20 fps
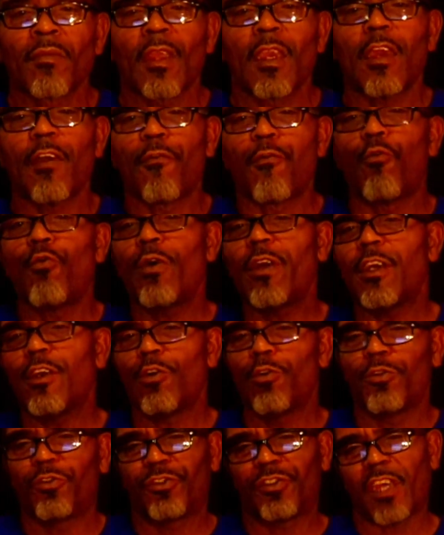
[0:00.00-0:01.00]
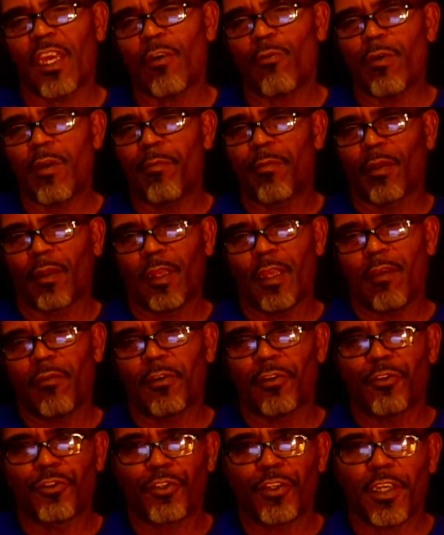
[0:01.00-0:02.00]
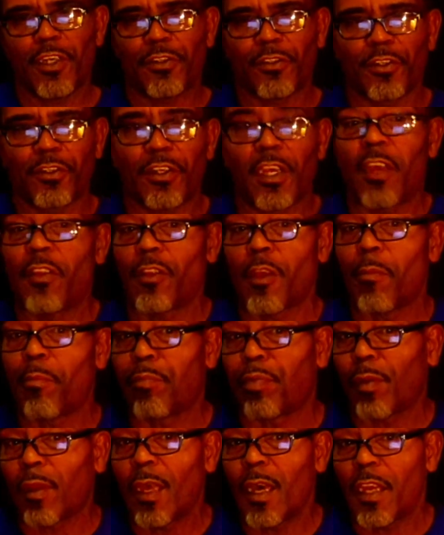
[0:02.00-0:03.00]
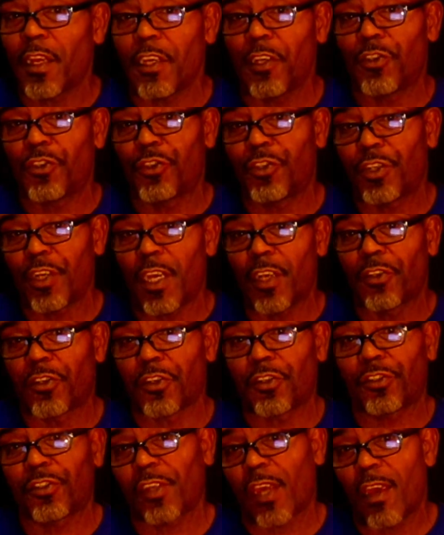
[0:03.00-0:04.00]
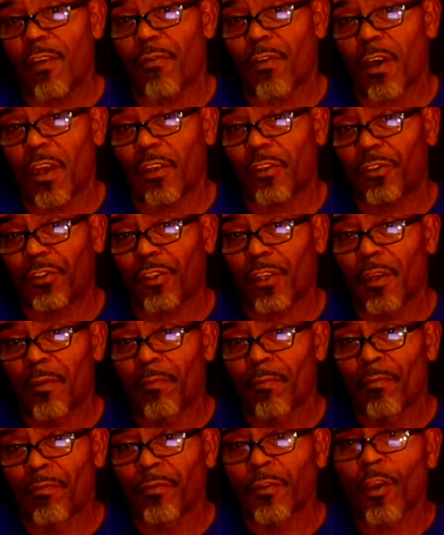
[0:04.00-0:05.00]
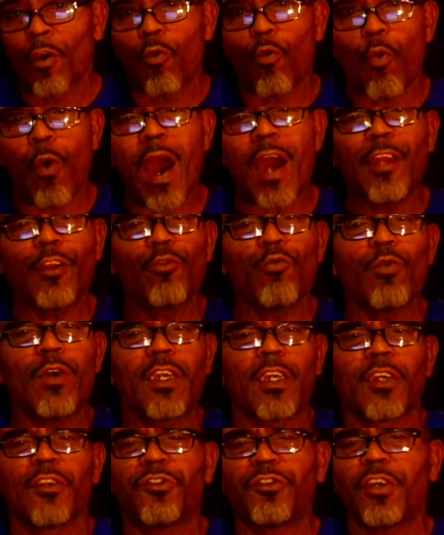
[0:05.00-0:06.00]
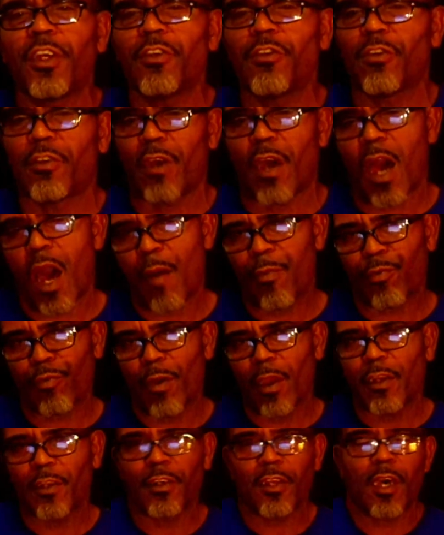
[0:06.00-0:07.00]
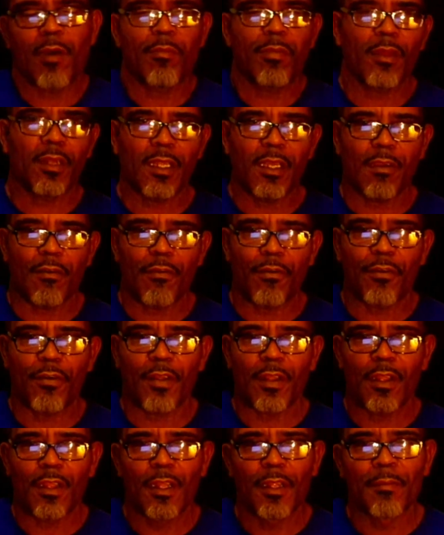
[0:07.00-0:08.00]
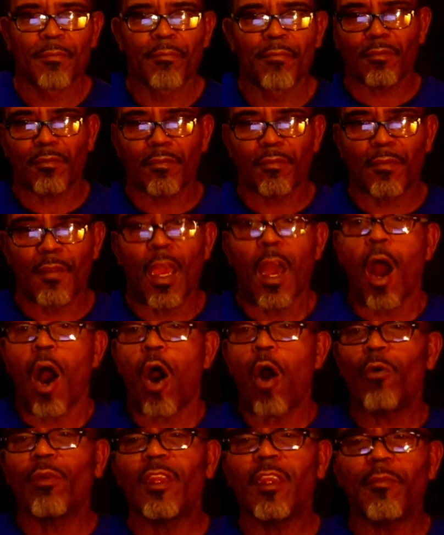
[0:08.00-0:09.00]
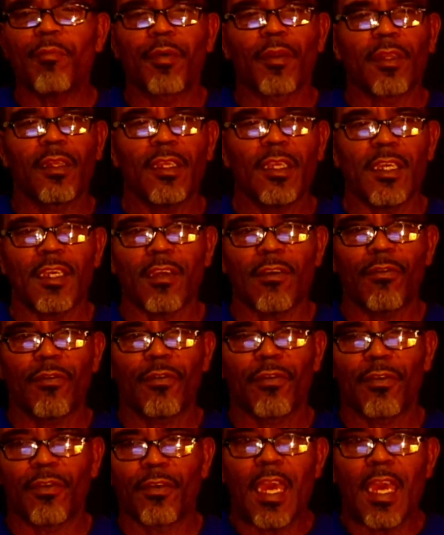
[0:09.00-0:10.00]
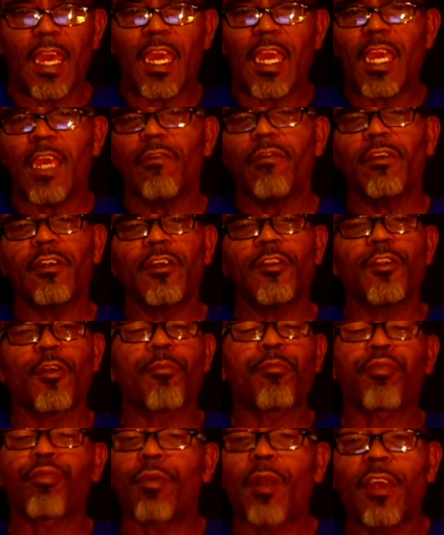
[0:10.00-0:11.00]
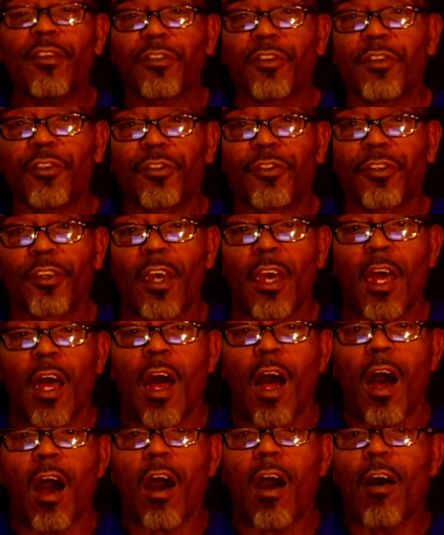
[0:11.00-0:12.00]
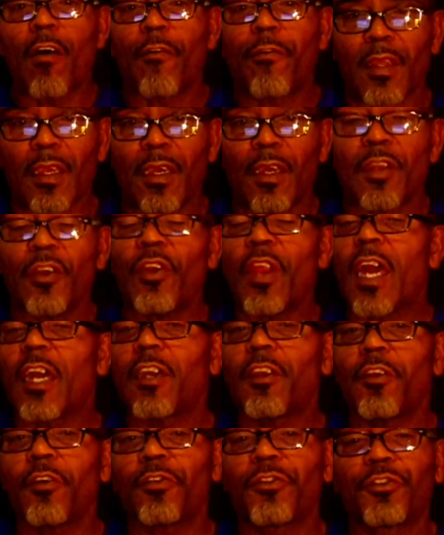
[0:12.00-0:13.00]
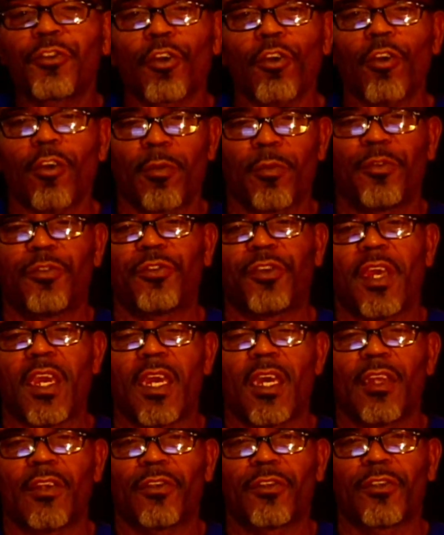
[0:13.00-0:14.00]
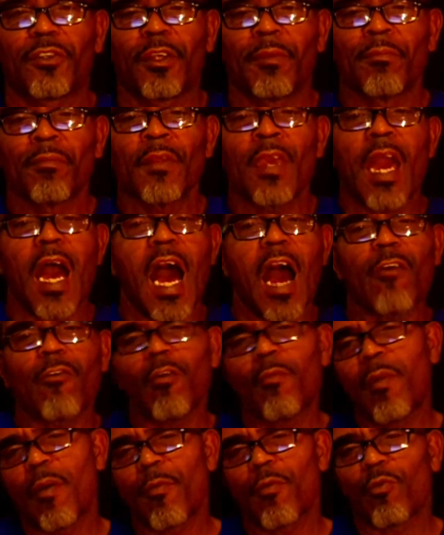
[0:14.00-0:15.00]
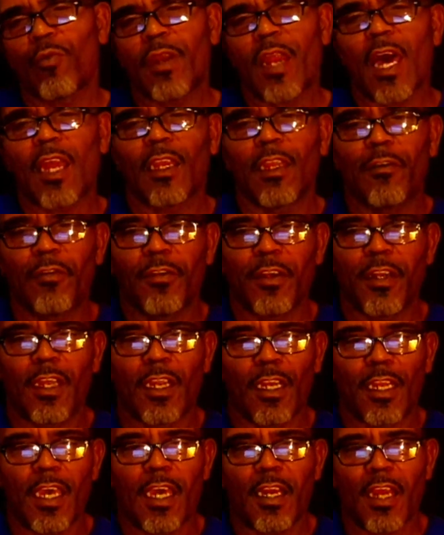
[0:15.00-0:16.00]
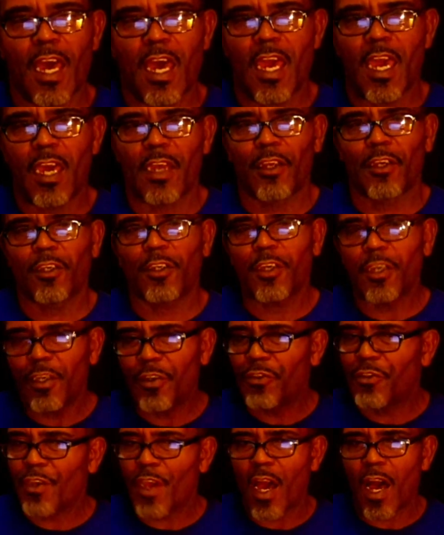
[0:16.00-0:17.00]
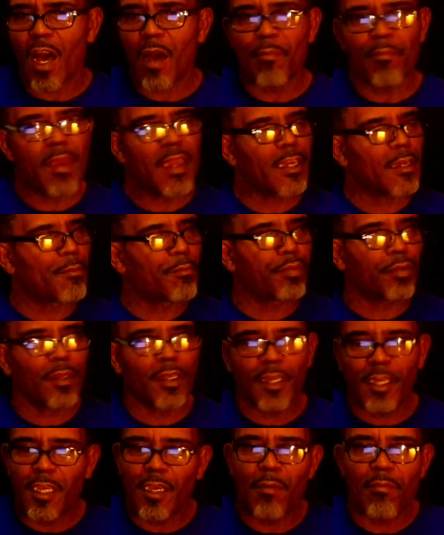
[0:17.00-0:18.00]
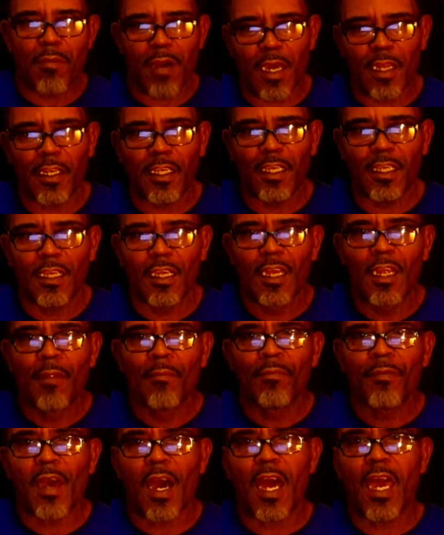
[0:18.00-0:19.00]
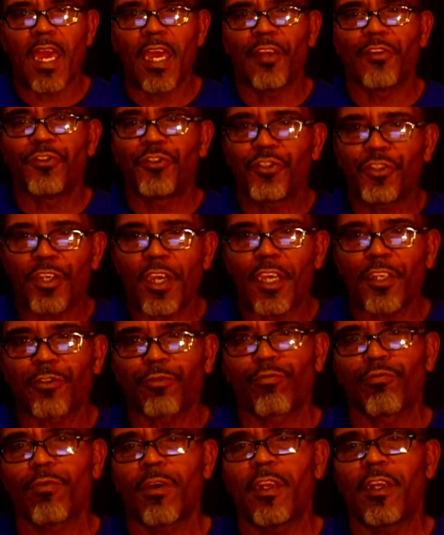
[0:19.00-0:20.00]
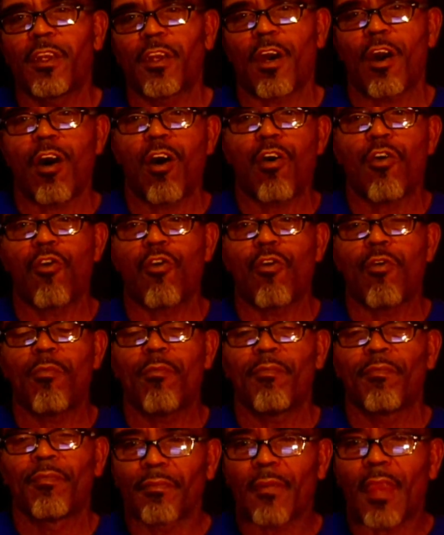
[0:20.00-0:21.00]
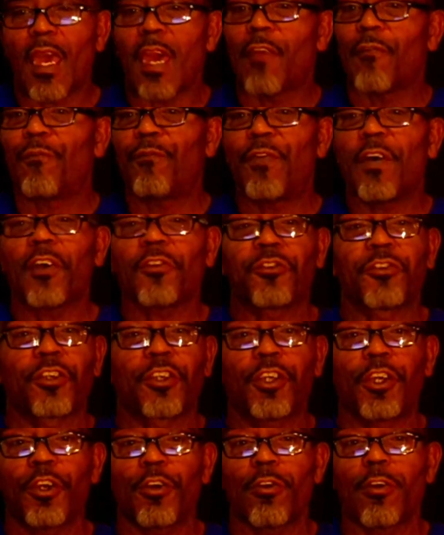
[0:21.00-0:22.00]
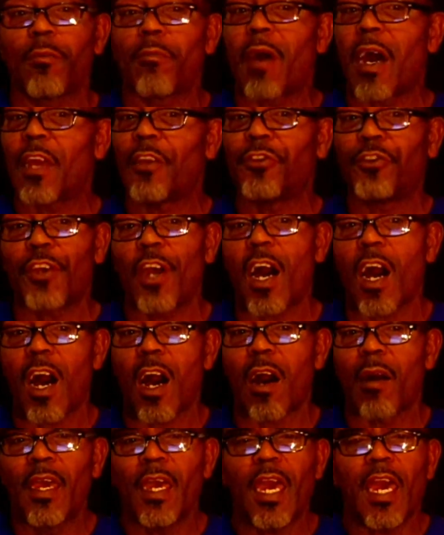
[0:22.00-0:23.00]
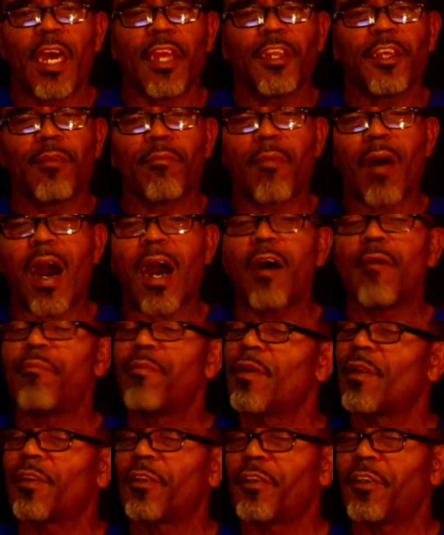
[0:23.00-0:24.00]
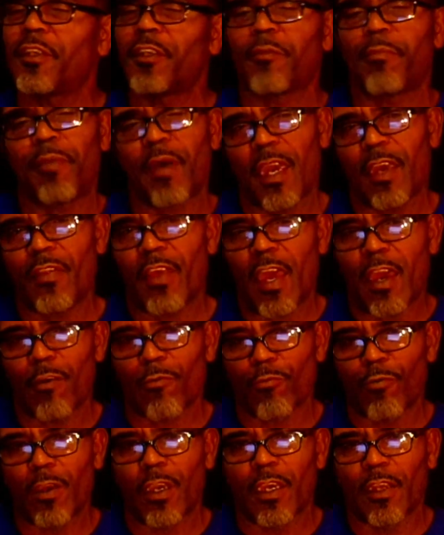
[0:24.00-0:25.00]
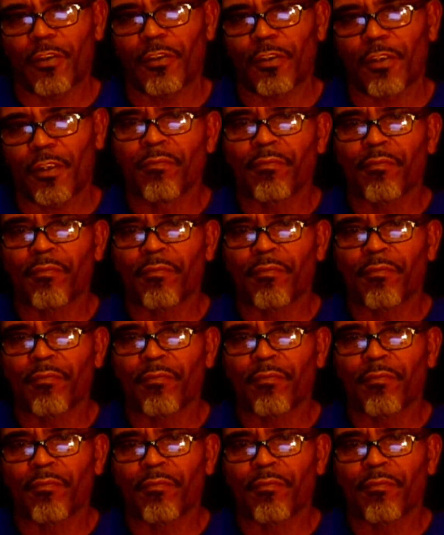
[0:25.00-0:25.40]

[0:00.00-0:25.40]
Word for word: If we who say we believe in Jesus and the blood he shed to save us, why do we continue to operate in unbelief? Only believe, even in the presence of negative circumstance. I remember when I lived in Atlanta, I had a good job making plenty of money. I had just rented a home and felt secure in my job and in my ability to pay that rent